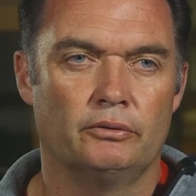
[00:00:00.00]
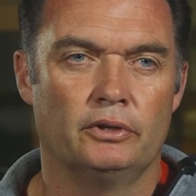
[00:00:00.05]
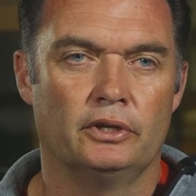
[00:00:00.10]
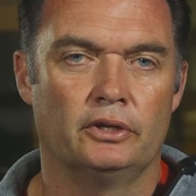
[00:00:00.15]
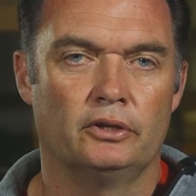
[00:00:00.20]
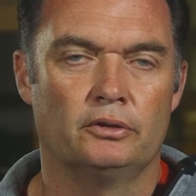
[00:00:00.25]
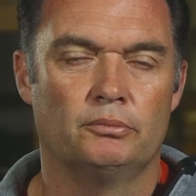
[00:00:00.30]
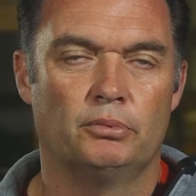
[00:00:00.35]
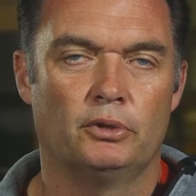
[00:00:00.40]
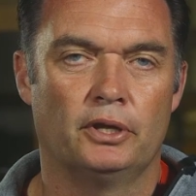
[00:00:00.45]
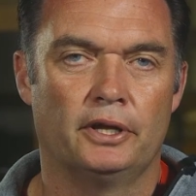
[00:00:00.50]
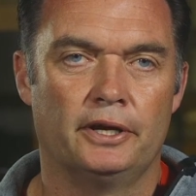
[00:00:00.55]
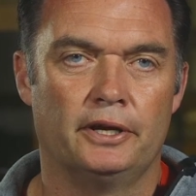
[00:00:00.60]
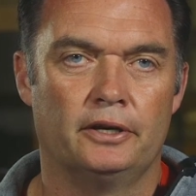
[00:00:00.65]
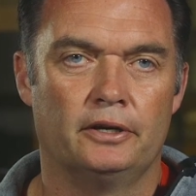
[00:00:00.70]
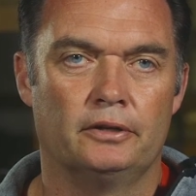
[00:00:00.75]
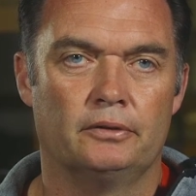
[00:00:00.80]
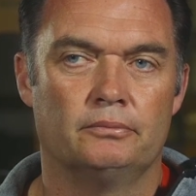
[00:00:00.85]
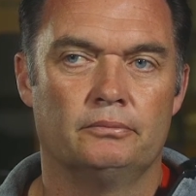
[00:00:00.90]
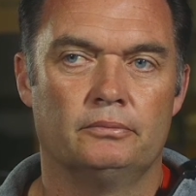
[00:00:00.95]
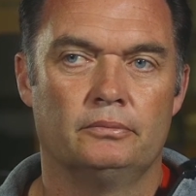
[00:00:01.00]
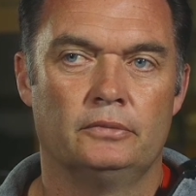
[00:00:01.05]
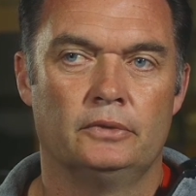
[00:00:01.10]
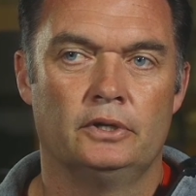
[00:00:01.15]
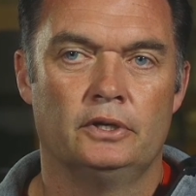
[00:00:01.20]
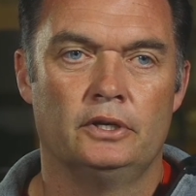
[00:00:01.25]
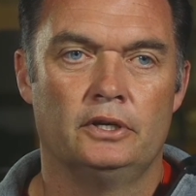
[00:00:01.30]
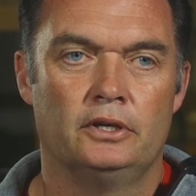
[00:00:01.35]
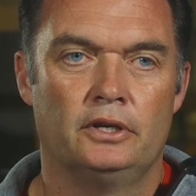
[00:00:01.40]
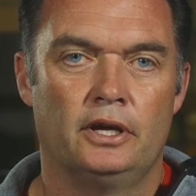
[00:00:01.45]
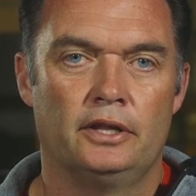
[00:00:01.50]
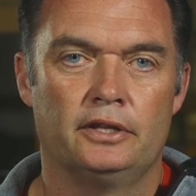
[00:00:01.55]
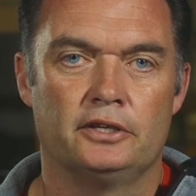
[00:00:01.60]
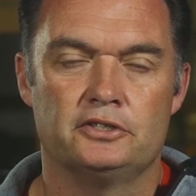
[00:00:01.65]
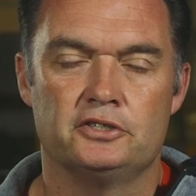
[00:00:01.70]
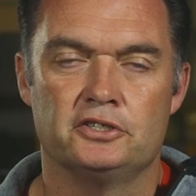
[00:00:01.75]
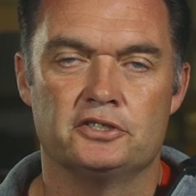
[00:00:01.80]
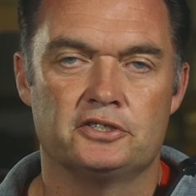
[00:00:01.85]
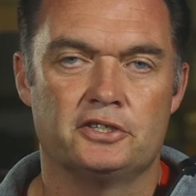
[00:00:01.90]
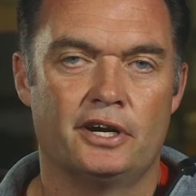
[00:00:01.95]
really good player. I think
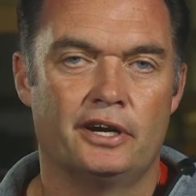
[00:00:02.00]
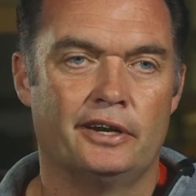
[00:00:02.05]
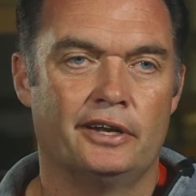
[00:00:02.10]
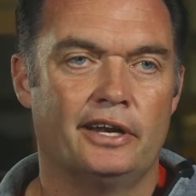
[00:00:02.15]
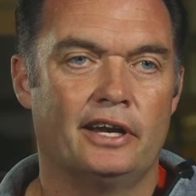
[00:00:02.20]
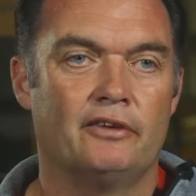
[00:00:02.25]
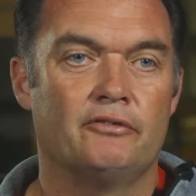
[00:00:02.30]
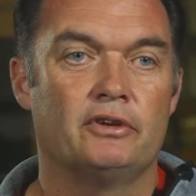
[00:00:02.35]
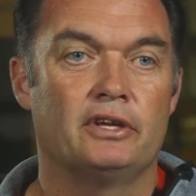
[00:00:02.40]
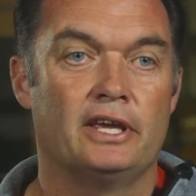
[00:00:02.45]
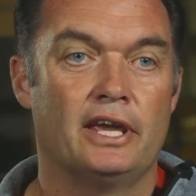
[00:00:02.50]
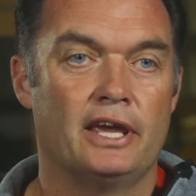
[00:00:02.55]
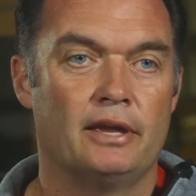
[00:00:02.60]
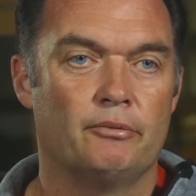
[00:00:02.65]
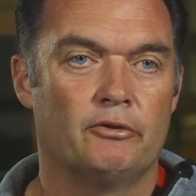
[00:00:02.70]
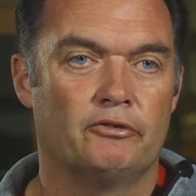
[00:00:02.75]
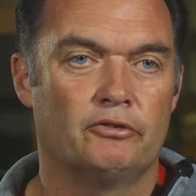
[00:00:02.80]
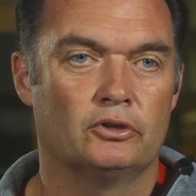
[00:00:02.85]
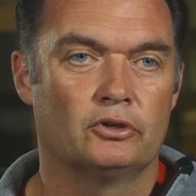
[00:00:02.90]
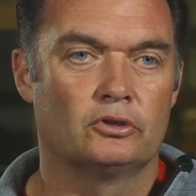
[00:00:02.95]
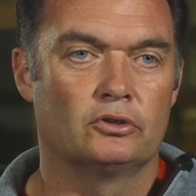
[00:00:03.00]
she started every game of her